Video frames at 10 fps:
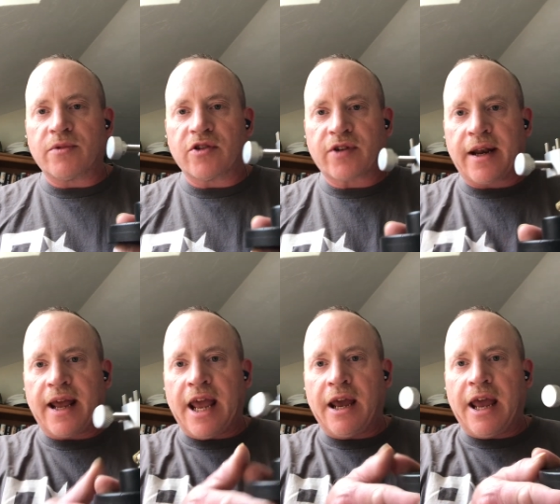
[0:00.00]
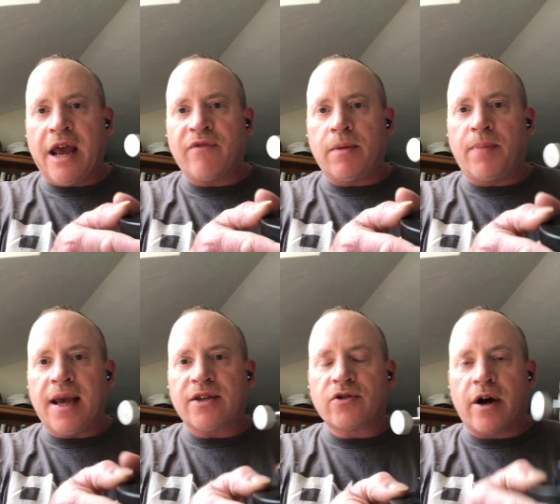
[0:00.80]
It's got a heavy
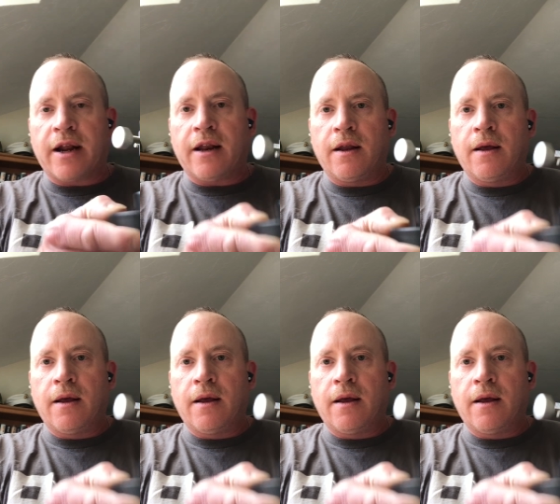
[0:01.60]
base on it.